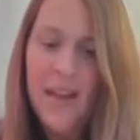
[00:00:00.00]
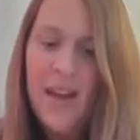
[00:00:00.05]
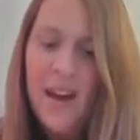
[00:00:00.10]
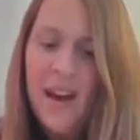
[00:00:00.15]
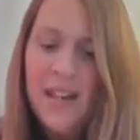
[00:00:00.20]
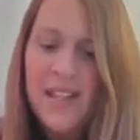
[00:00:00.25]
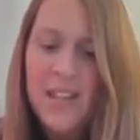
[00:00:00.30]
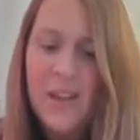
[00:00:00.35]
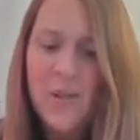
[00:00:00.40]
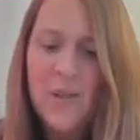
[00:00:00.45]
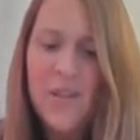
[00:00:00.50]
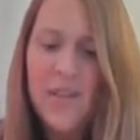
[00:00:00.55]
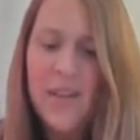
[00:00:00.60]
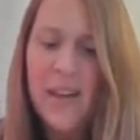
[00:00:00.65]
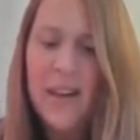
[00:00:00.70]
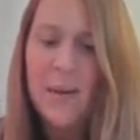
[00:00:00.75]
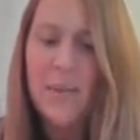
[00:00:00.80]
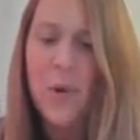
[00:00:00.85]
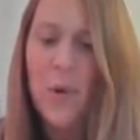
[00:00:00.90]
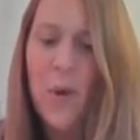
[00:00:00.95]
"I don't
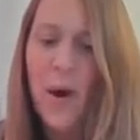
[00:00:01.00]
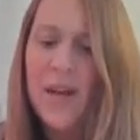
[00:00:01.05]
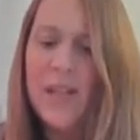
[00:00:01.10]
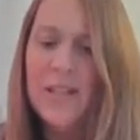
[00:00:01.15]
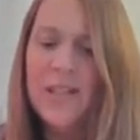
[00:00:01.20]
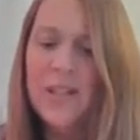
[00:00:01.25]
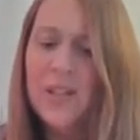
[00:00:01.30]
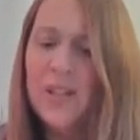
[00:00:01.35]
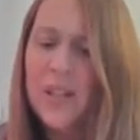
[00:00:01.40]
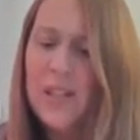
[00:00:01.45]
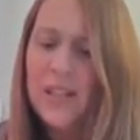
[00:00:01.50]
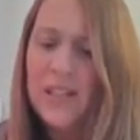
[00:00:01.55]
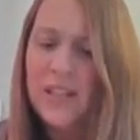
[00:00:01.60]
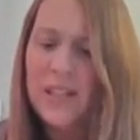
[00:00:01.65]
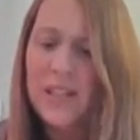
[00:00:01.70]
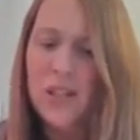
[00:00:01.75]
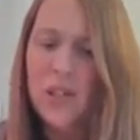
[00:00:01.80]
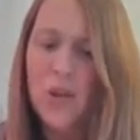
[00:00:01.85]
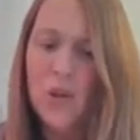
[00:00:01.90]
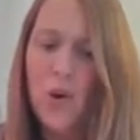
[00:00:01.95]
think I'm quite as good at
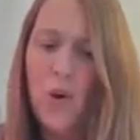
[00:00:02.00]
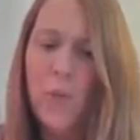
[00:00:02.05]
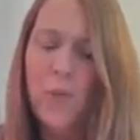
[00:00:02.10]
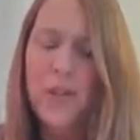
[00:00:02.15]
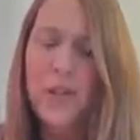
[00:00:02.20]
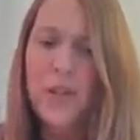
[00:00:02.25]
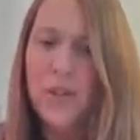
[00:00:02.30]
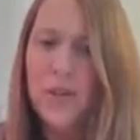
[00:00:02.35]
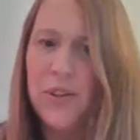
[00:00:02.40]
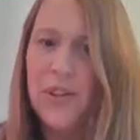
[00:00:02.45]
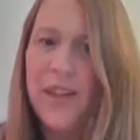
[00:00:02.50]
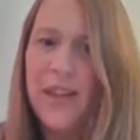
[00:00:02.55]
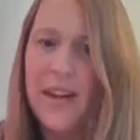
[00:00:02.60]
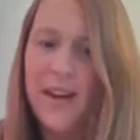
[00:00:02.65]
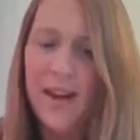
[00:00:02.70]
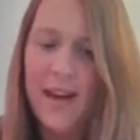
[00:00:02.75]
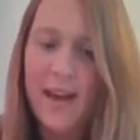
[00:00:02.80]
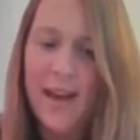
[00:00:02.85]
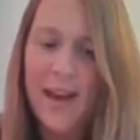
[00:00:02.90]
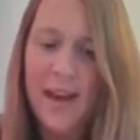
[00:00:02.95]
this job as you
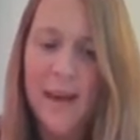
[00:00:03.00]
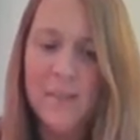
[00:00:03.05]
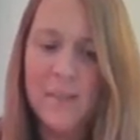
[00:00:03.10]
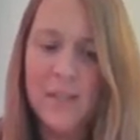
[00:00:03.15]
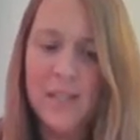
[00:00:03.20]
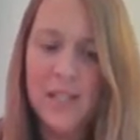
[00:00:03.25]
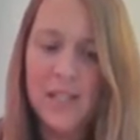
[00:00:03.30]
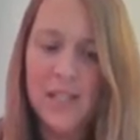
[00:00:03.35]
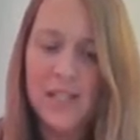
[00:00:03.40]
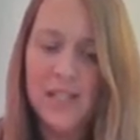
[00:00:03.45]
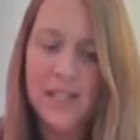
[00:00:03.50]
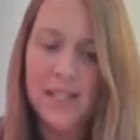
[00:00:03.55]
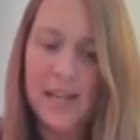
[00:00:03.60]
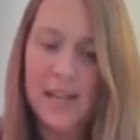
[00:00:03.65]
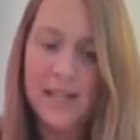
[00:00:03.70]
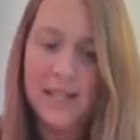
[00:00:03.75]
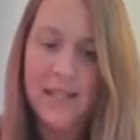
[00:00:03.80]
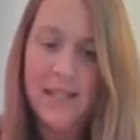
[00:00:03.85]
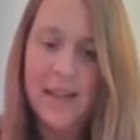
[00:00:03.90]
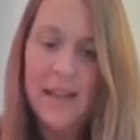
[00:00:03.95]
think I am," she
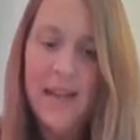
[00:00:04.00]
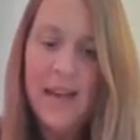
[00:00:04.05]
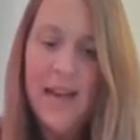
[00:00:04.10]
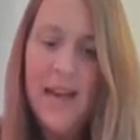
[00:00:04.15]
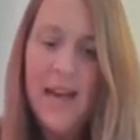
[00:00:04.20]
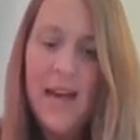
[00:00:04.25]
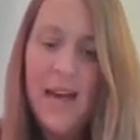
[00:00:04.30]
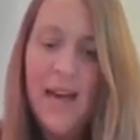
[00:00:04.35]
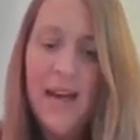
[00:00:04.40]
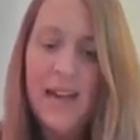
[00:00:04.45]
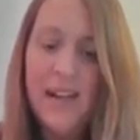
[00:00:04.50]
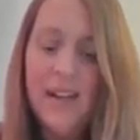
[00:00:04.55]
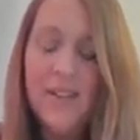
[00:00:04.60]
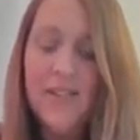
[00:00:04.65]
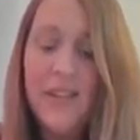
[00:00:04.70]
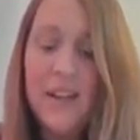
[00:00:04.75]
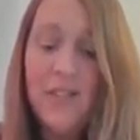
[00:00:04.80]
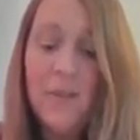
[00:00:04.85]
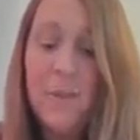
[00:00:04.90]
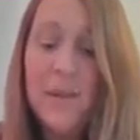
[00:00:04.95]
said. "And
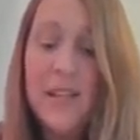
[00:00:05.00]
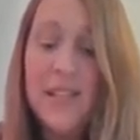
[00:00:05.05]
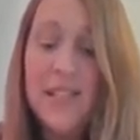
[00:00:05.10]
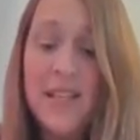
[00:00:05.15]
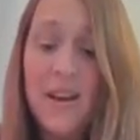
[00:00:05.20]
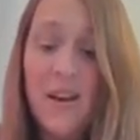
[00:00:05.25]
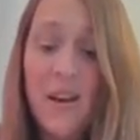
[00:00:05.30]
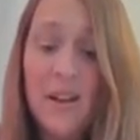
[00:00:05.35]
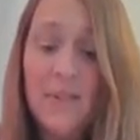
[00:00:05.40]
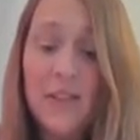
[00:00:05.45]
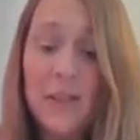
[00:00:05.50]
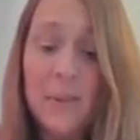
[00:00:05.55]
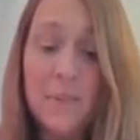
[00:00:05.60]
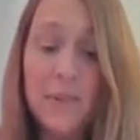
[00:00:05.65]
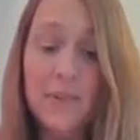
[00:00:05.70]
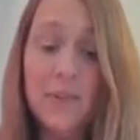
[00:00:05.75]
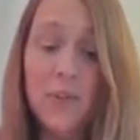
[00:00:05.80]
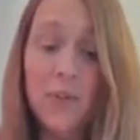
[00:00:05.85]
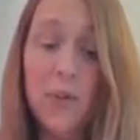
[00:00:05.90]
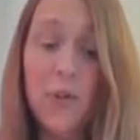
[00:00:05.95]
I've never been diving
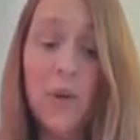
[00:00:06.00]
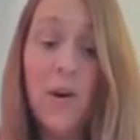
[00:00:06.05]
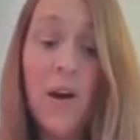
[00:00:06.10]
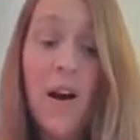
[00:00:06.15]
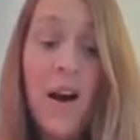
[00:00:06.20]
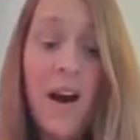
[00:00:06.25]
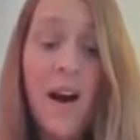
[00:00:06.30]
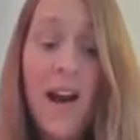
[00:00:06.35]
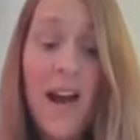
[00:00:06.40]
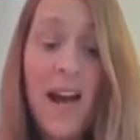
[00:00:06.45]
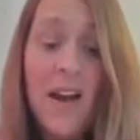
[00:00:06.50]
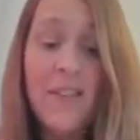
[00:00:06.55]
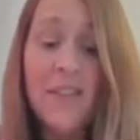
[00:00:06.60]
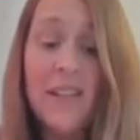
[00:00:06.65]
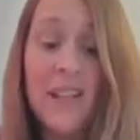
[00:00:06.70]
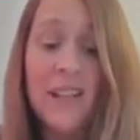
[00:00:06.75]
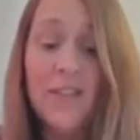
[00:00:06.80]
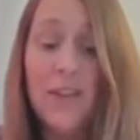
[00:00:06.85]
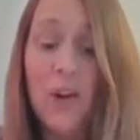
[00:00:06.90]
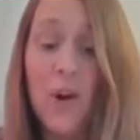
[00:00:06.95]
before. I
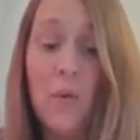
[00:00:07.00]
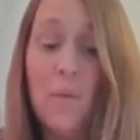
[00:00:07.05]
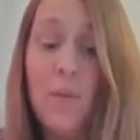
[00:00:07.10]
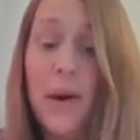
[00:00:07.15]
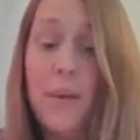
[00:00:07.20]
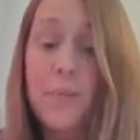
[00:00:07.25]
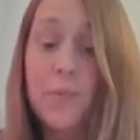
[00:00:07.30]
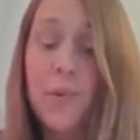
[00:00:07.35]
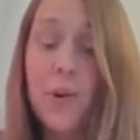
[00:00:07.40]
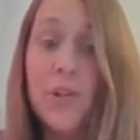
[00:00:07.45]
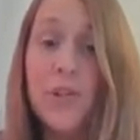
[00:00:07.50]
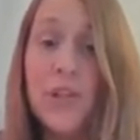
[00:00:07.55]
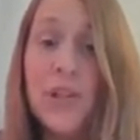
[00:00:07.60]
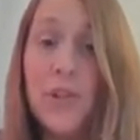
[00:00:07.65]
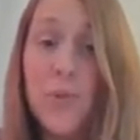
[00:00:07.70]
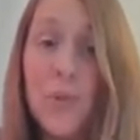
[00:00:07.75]
haven't even got my bronze